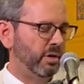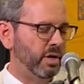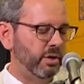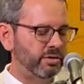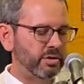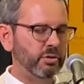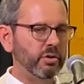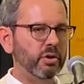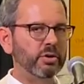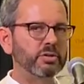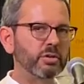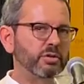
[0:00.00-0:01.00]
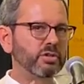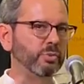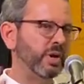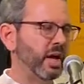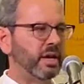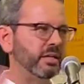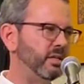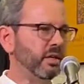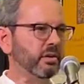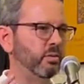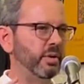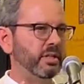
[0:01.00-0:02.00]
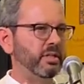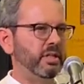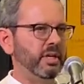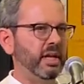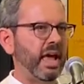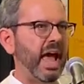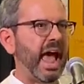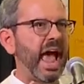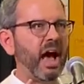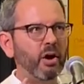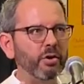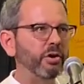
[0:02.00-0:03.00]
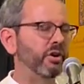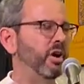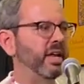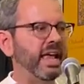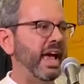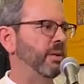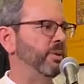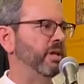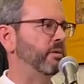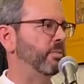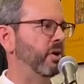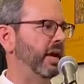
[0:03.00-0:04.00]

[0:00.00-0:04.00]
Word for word: you know, so neurosurgeons, we kind of deal with the outer anatomy of the